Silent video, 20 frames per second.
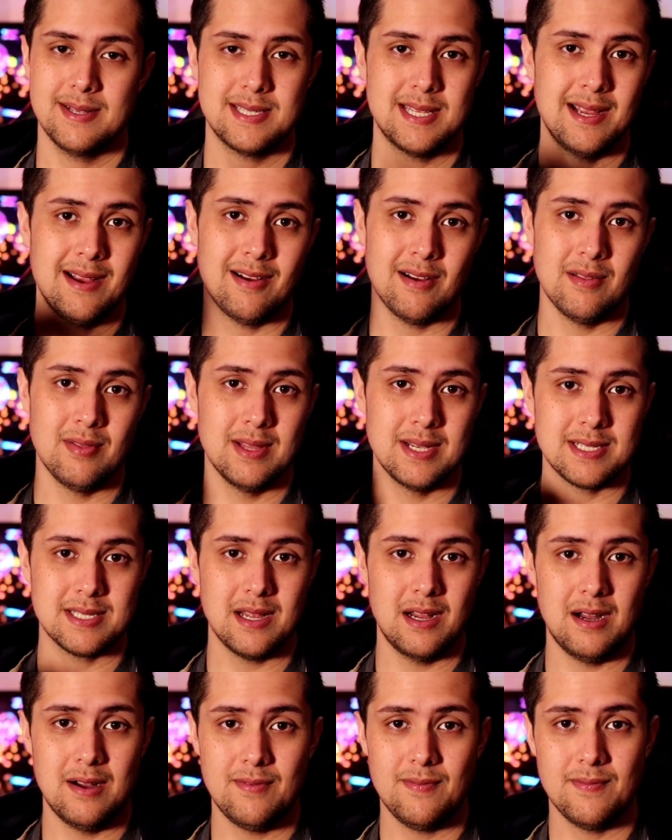sit here and list
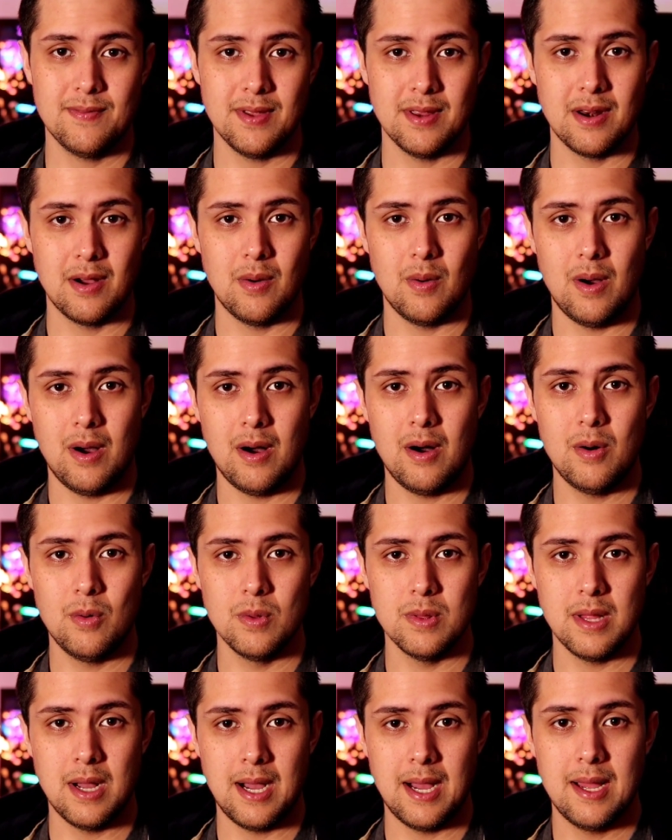off, you know, a
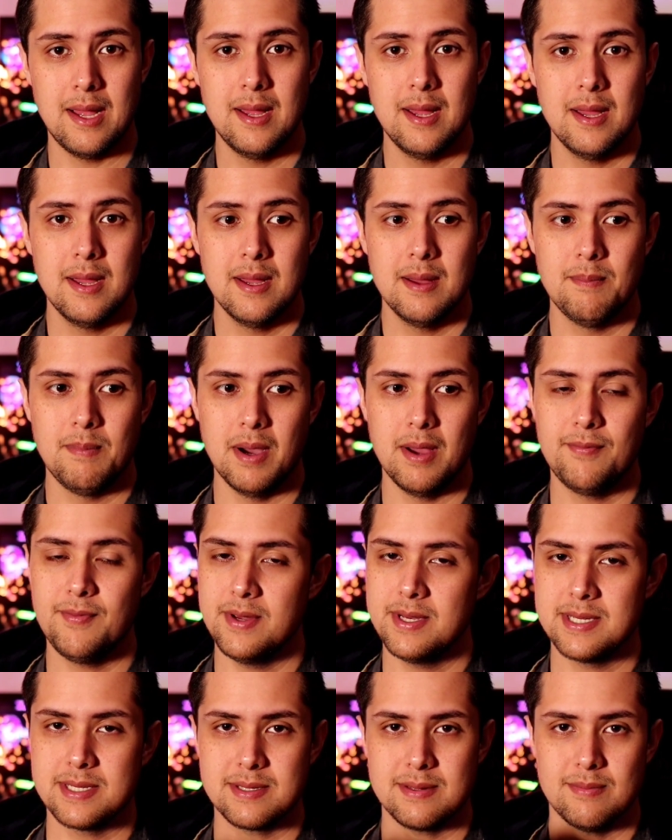whole lot. But if
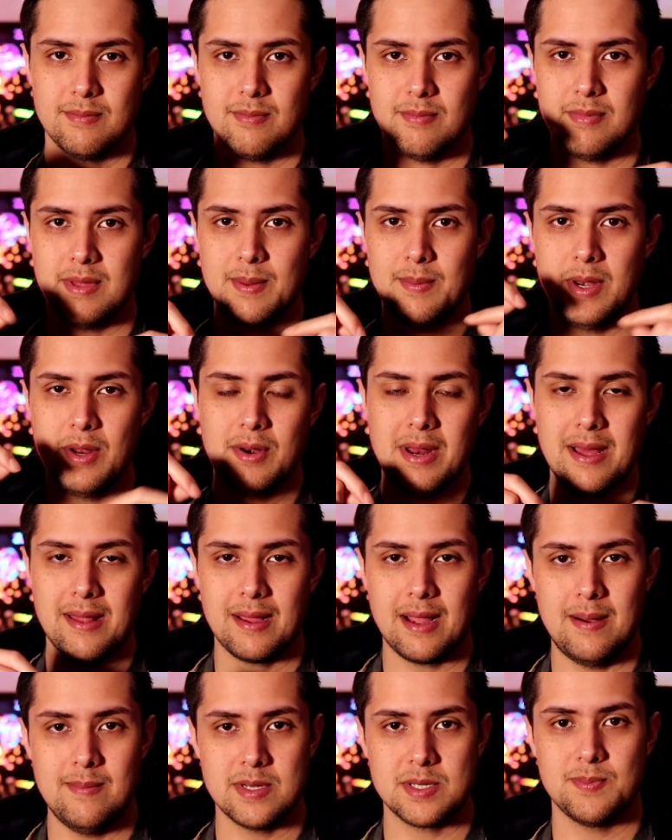you just let me know down in
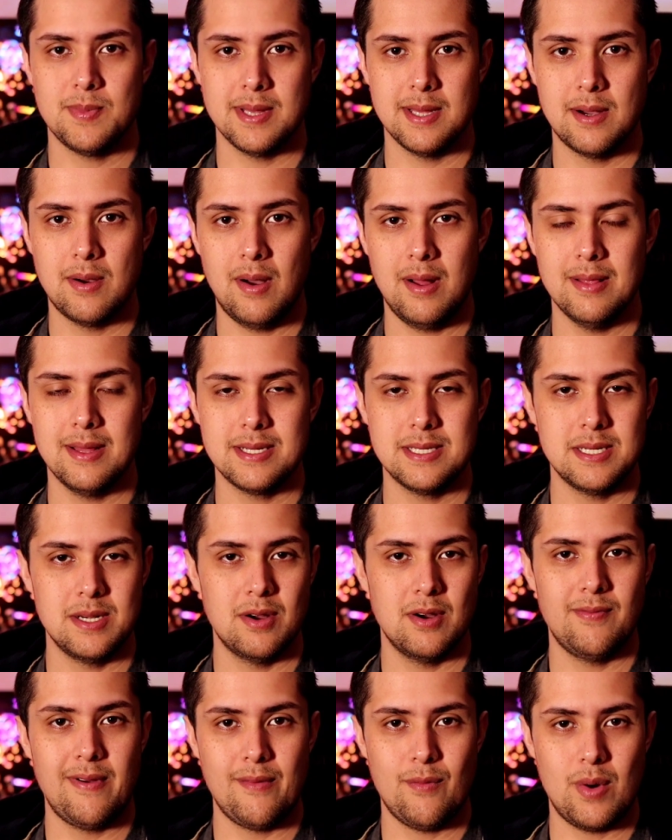the comments below, I'll let you
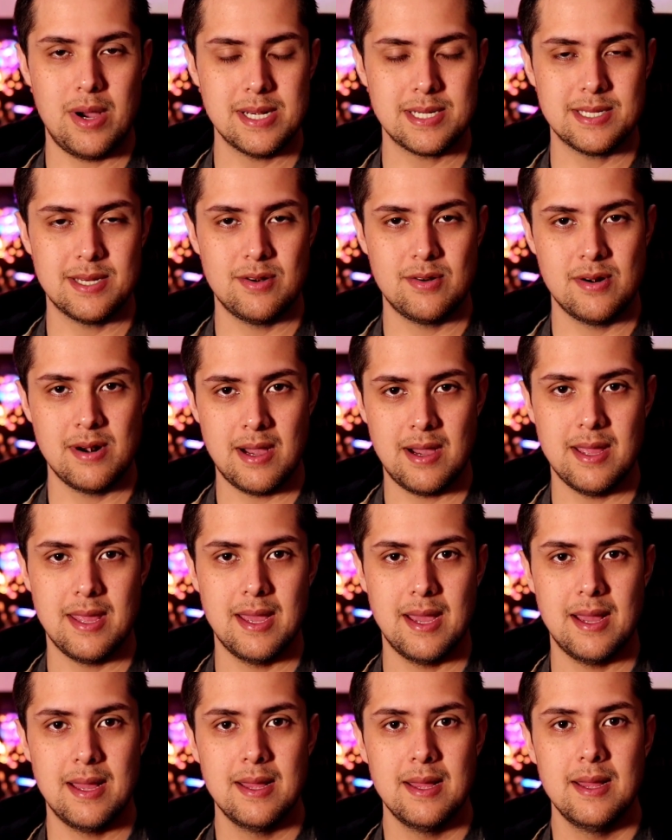know if I've watched it or not
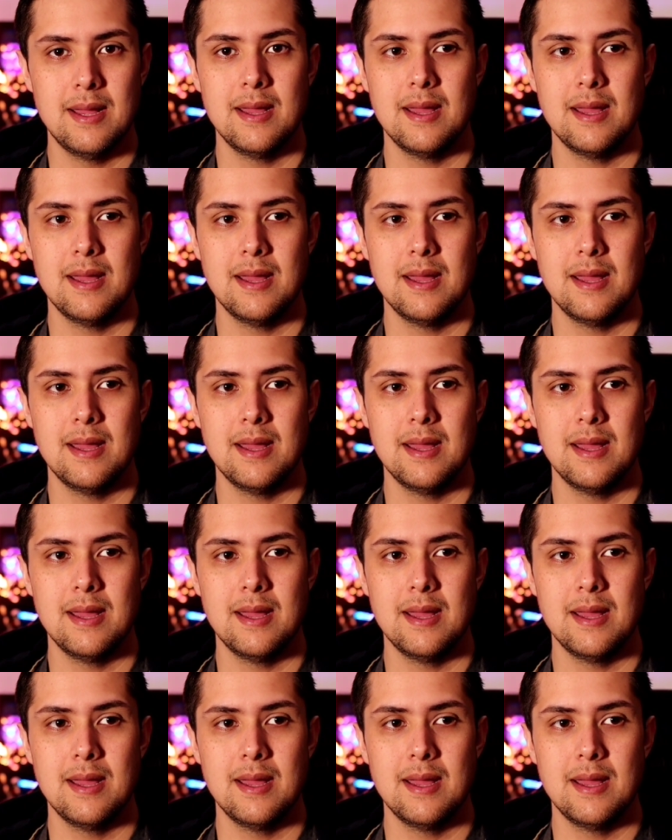yet.